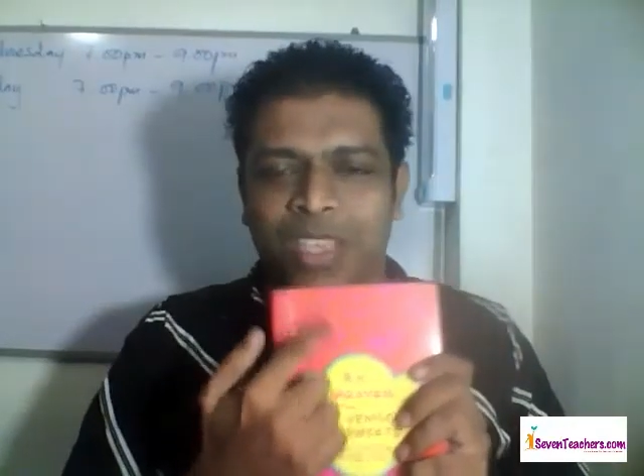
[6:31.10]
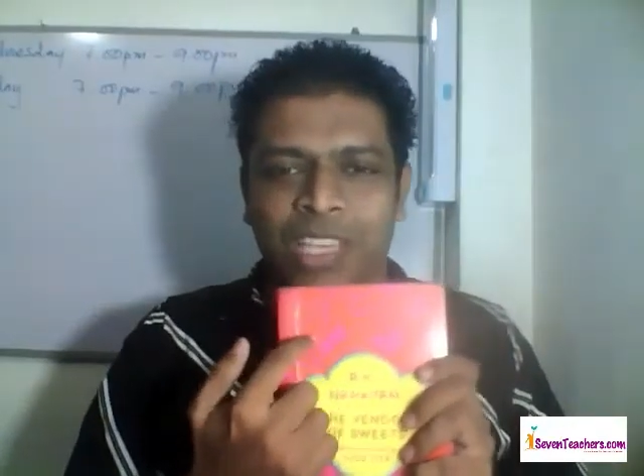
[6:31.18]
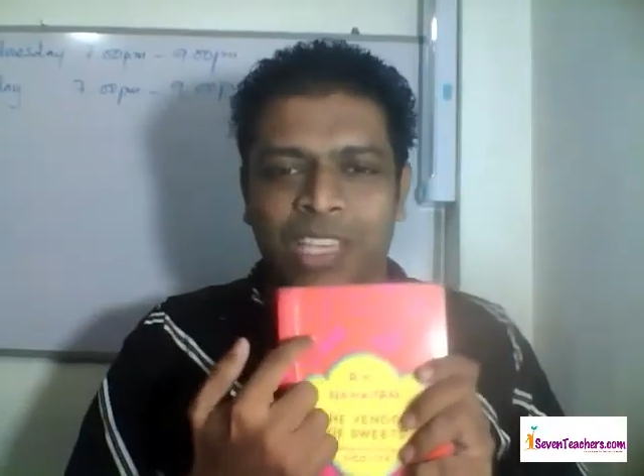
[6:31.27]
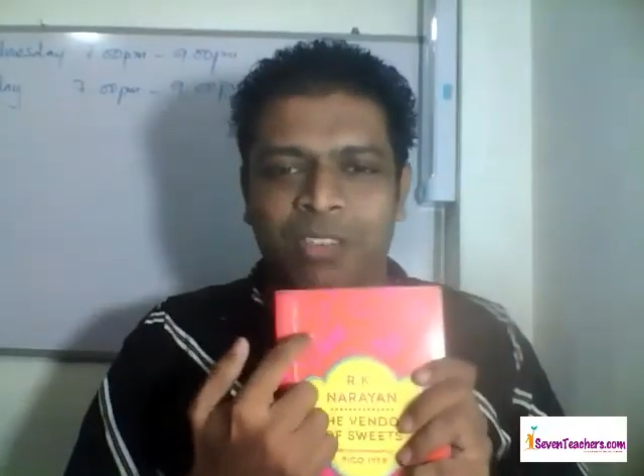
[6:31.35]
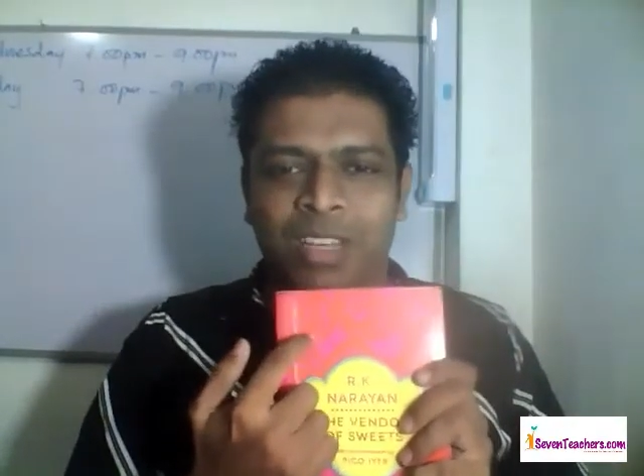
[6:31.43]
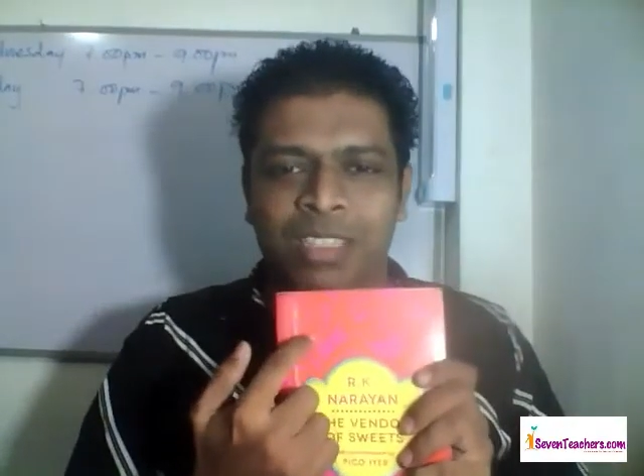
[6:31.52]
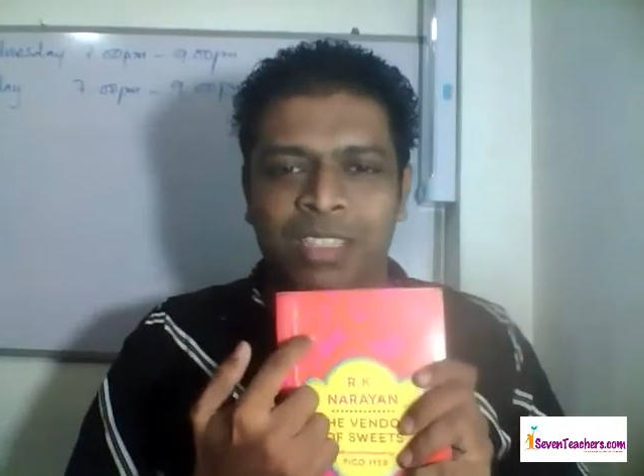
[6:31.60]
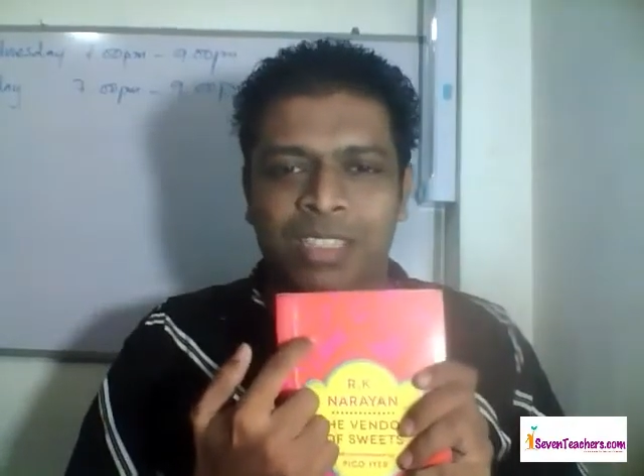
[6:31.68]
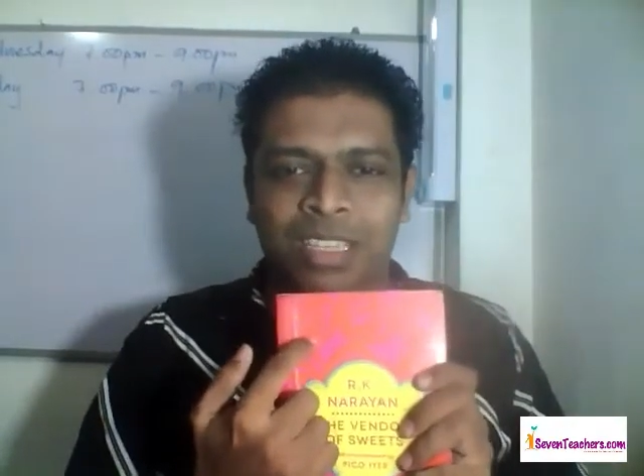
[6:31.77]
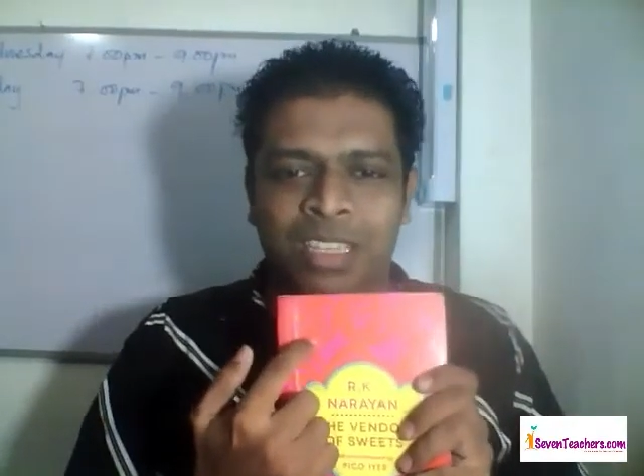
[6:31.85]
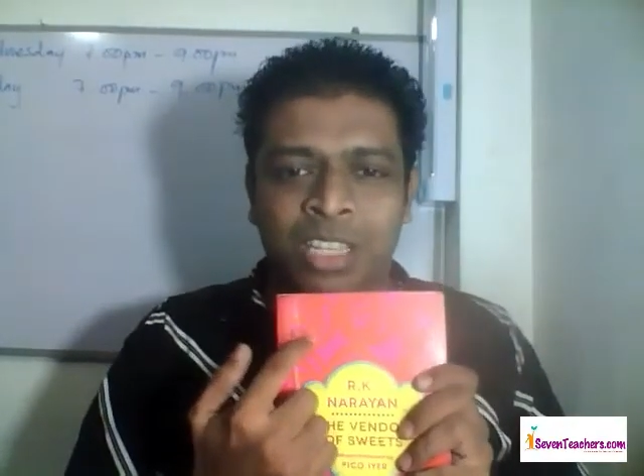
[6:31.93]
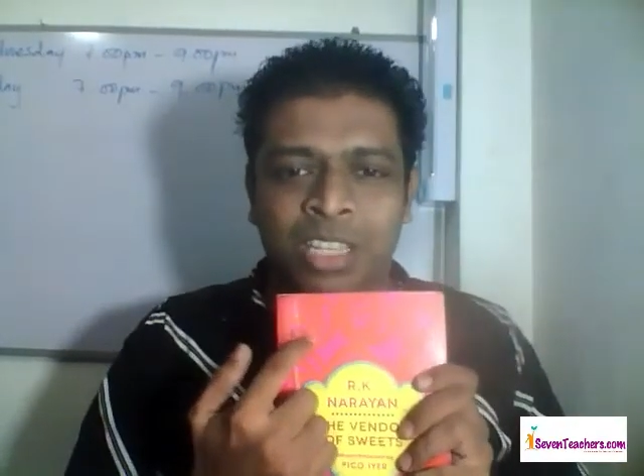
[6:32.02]
give
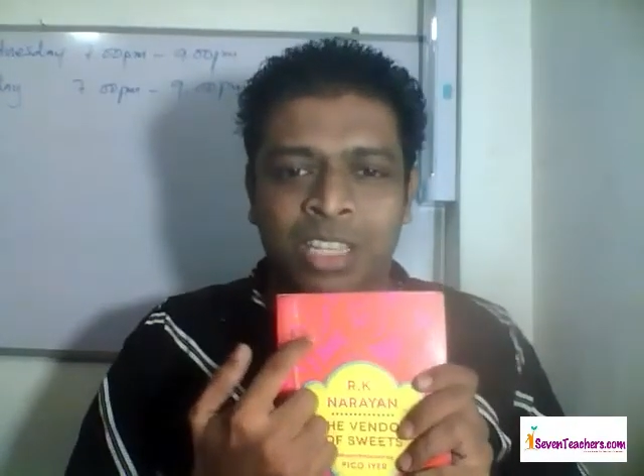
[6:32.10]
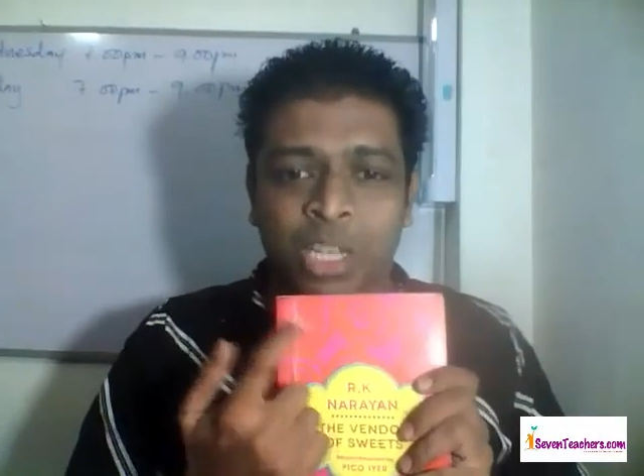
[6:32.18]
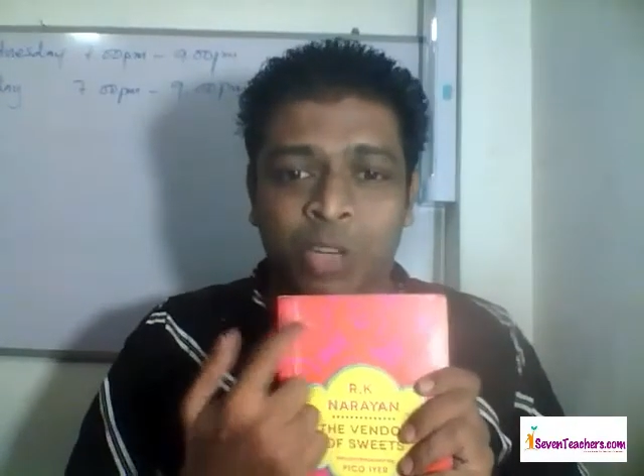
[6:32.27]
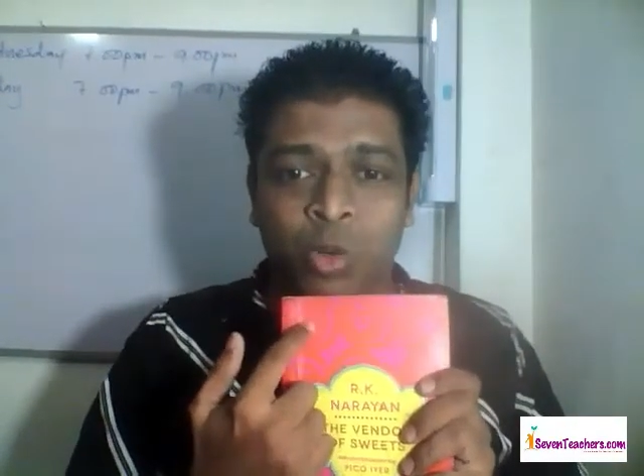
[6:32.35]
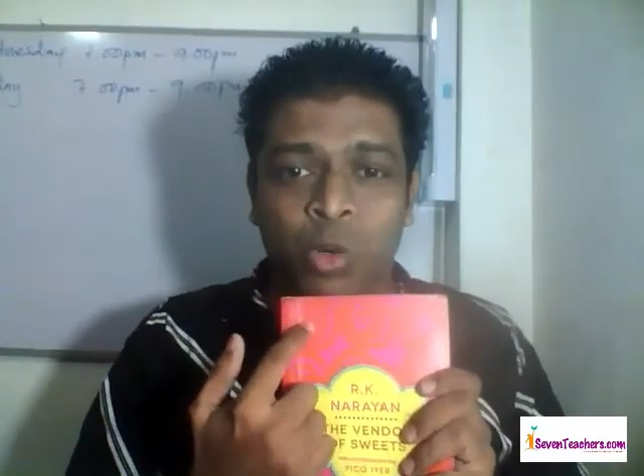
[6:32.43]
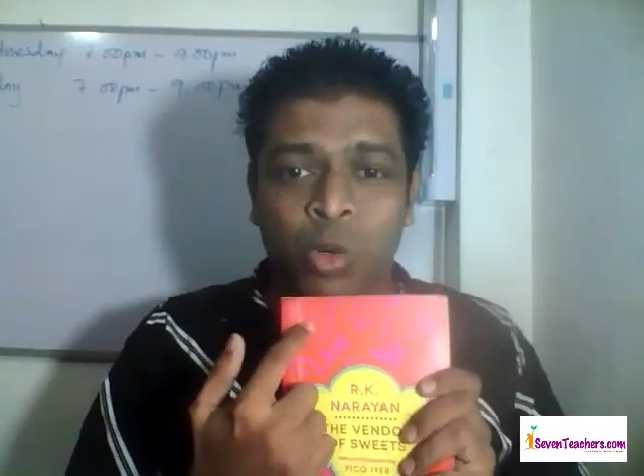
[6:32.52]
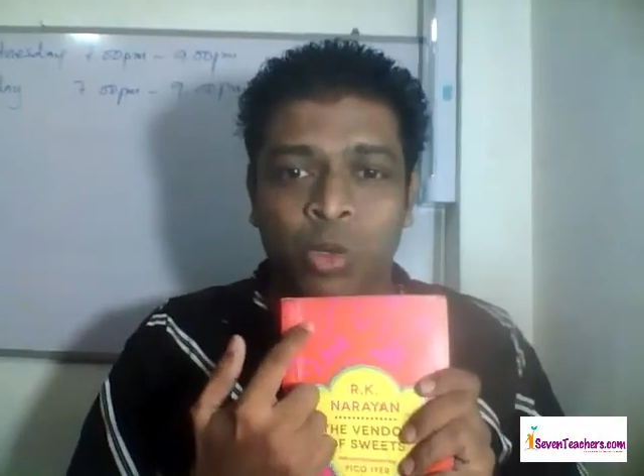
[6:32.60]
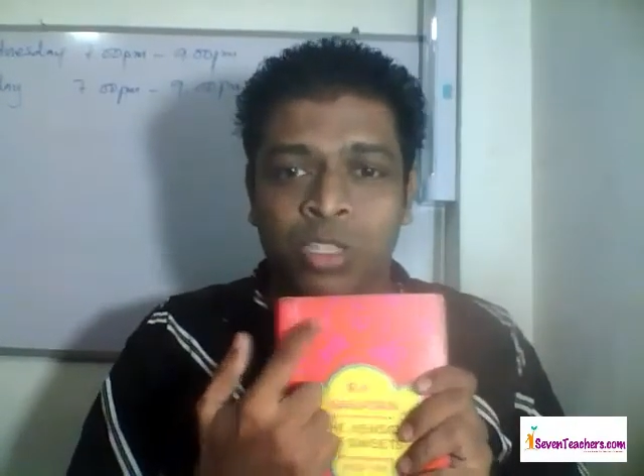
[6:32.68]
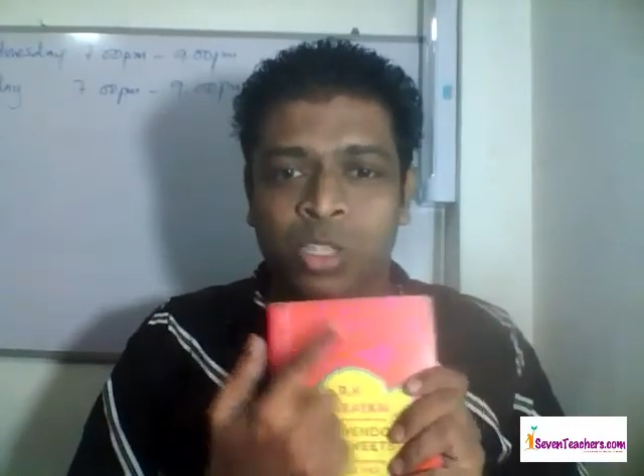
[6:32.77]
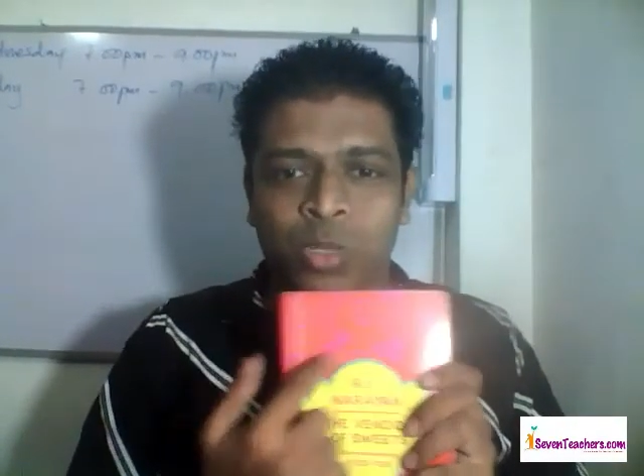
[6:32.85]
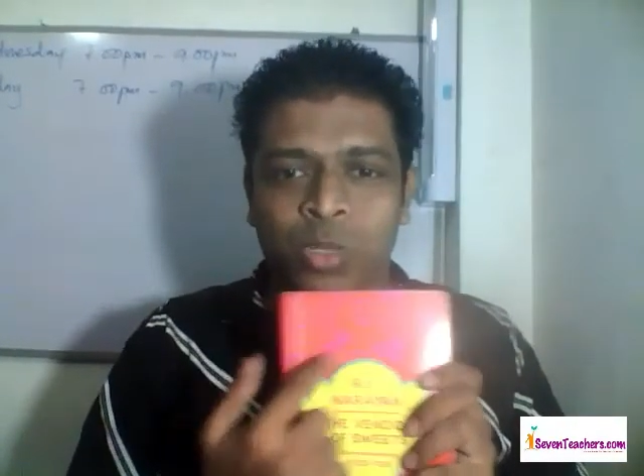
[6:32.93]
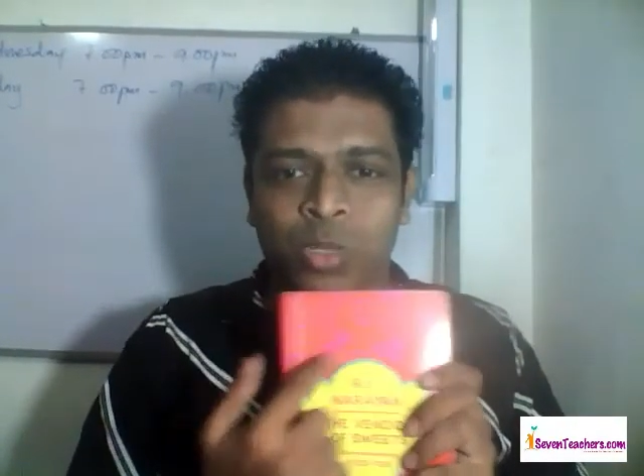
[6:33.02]
us the
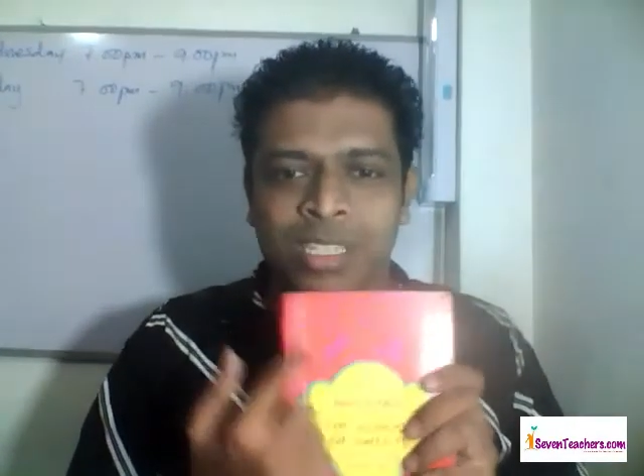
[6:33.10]
awards or